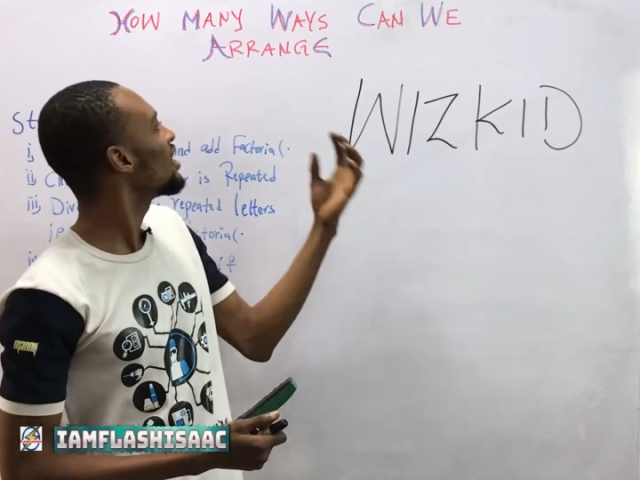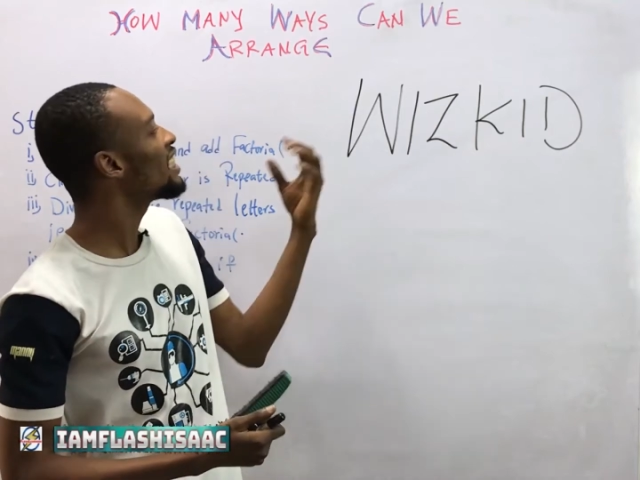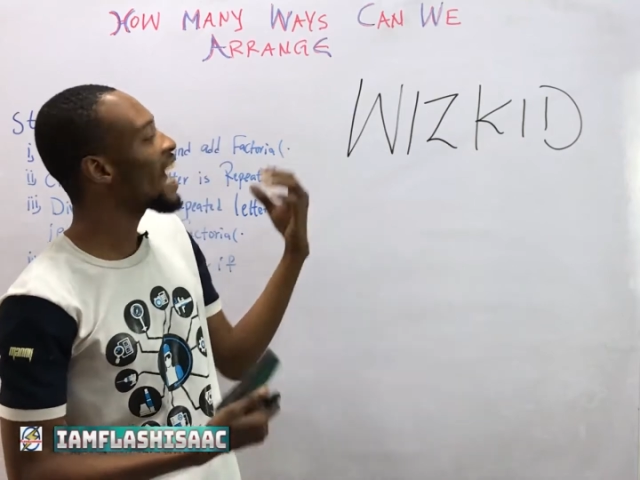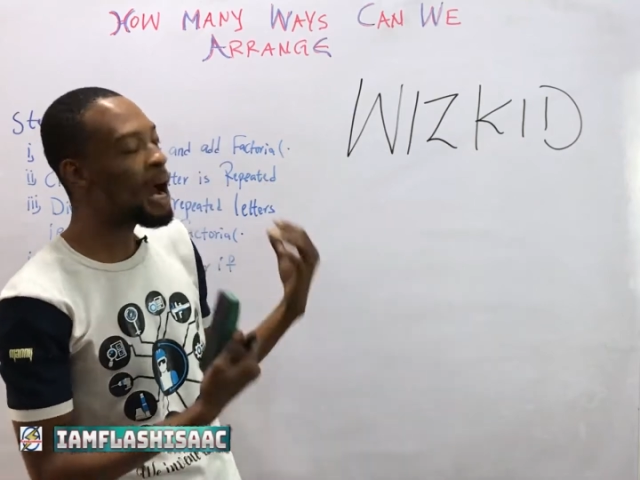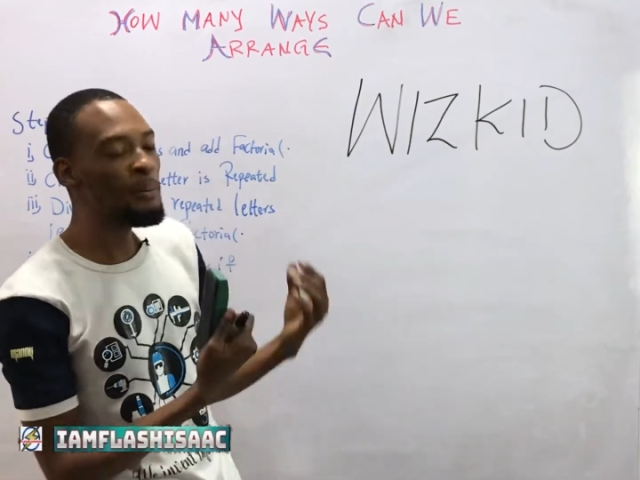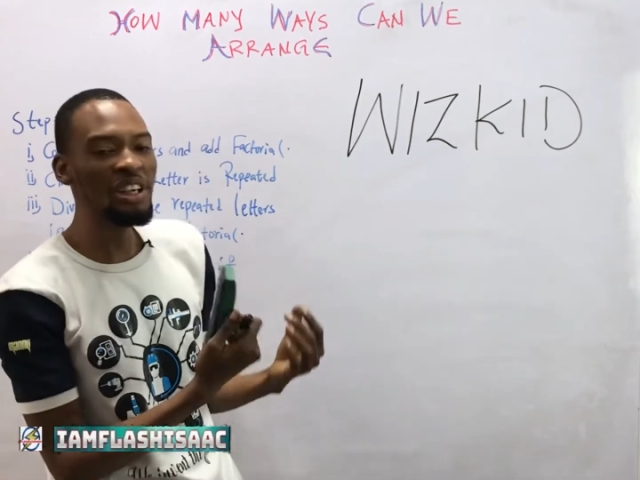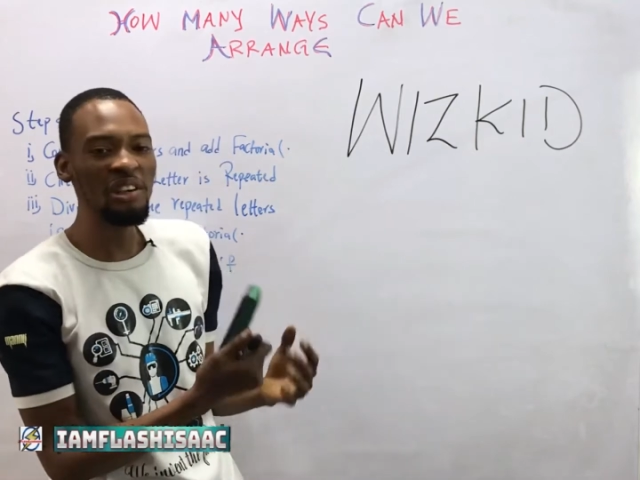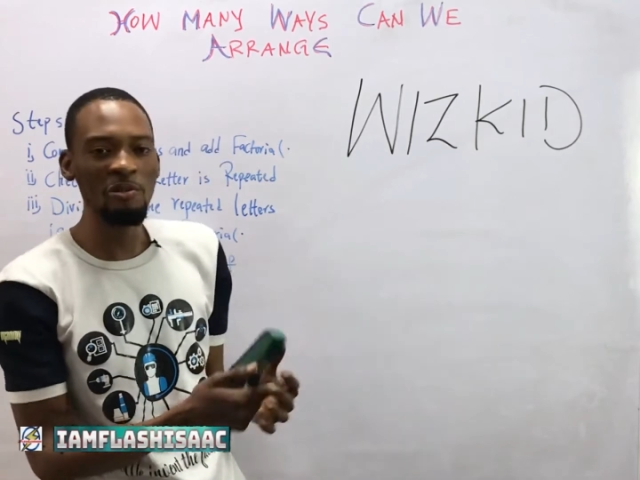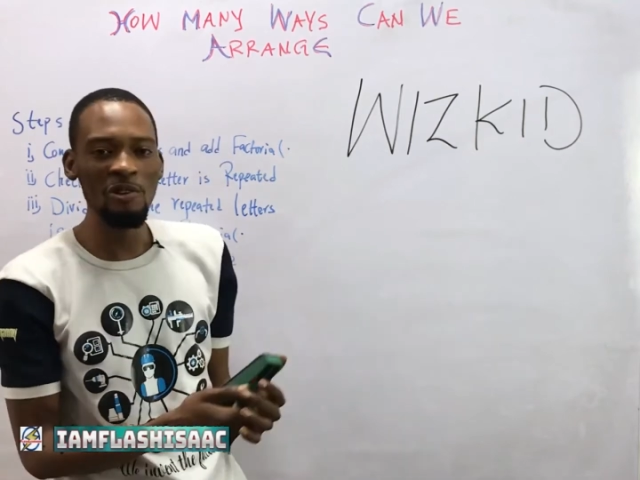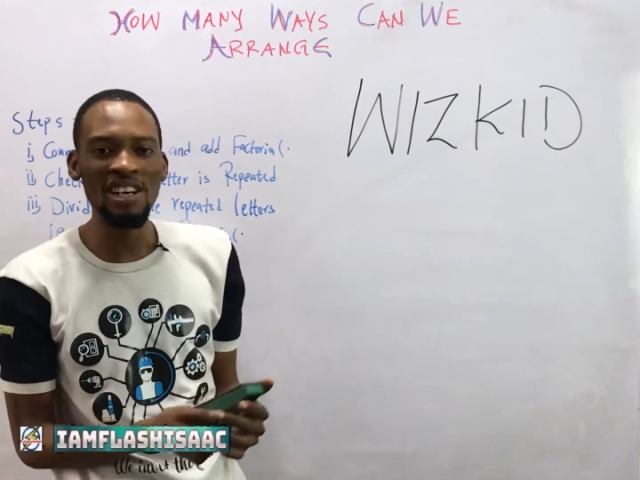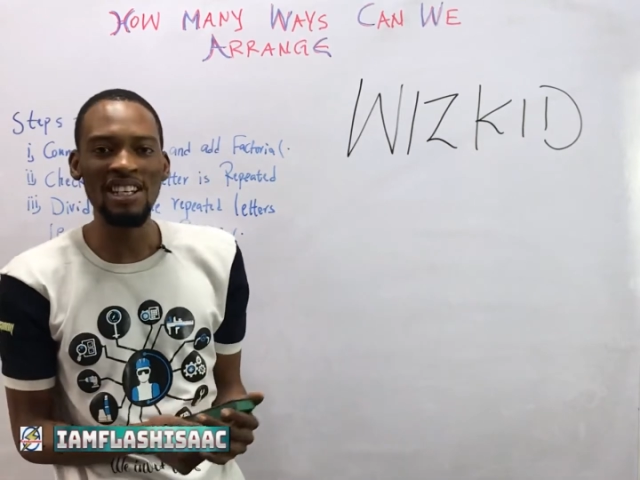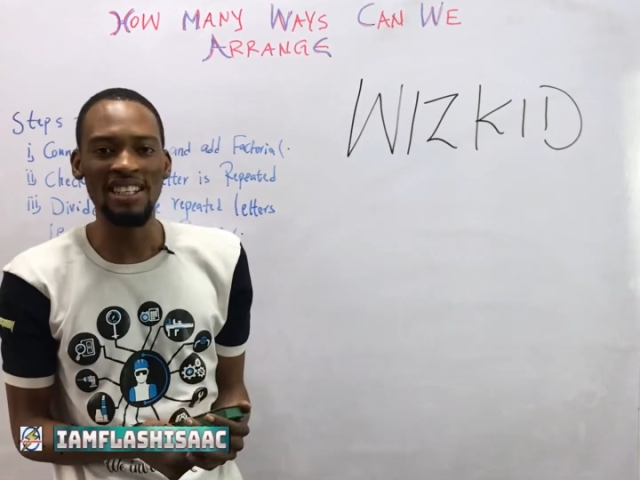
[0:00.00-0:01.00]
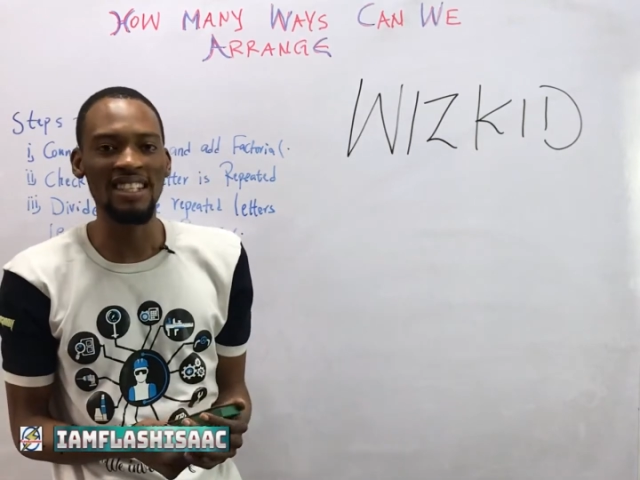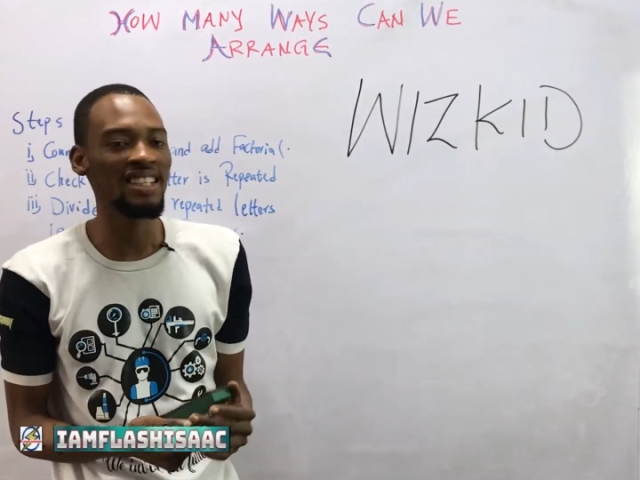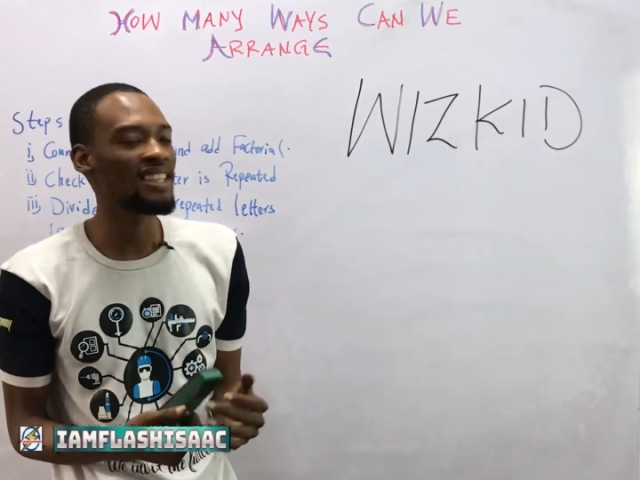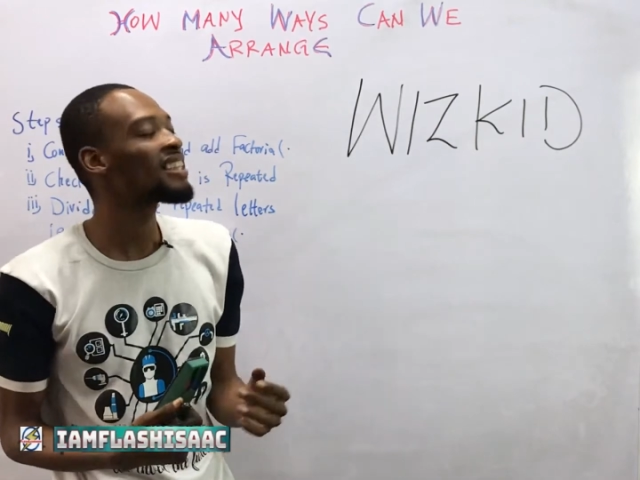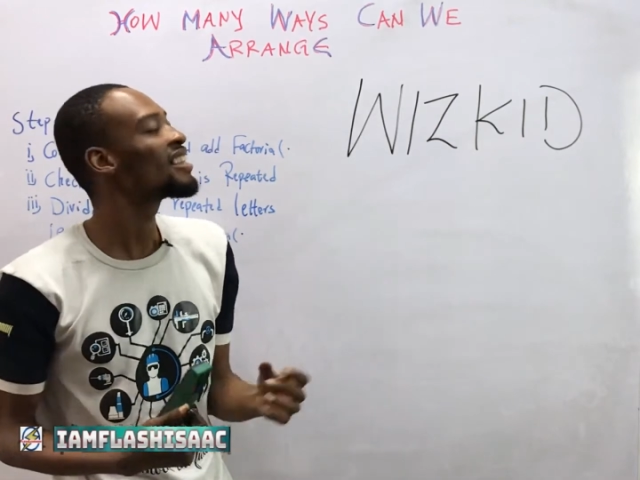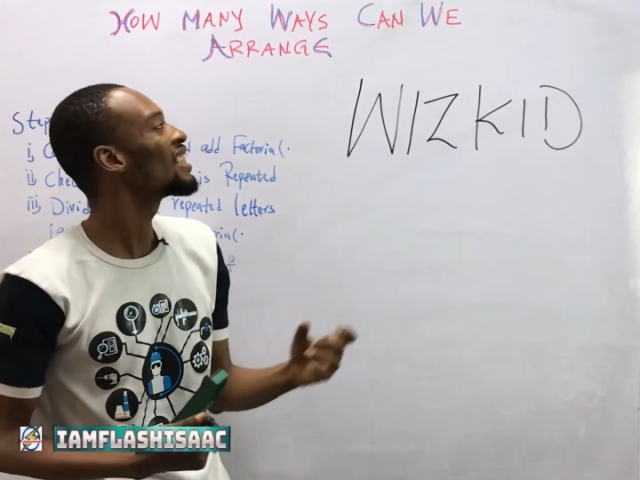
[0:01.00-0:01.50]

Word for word: In how many ways